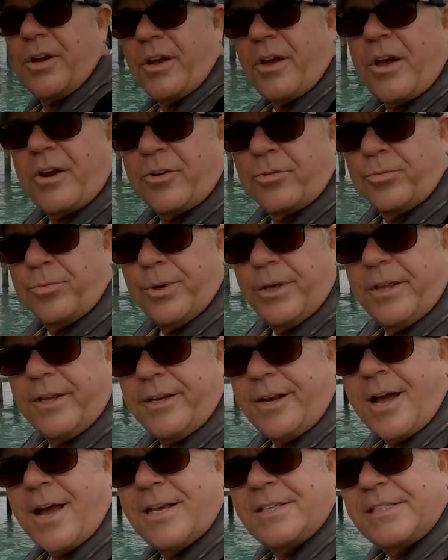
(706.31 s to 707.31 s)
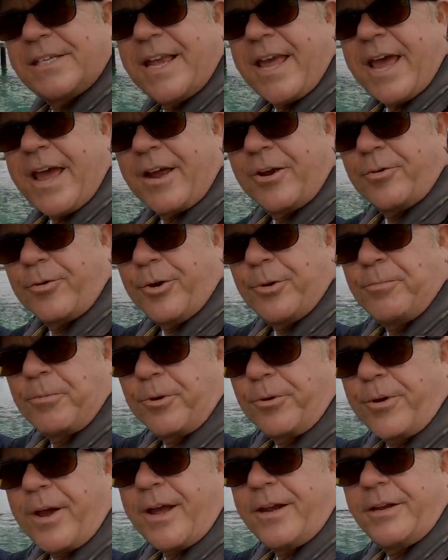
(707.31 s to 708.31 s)
So I caught a really nice gag
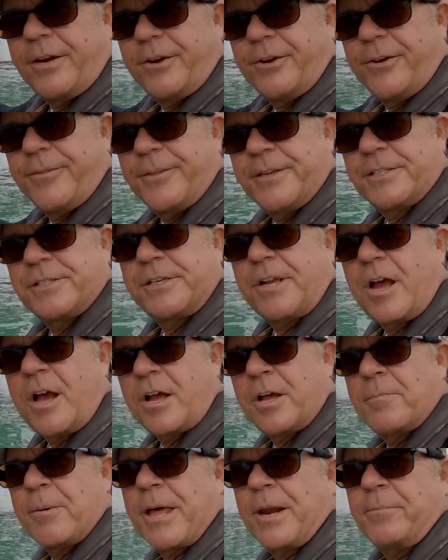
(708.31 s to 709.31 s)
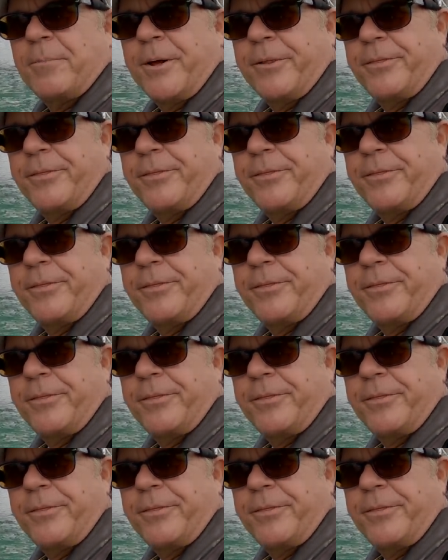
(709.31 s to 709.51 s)
grouper right here on this dock about a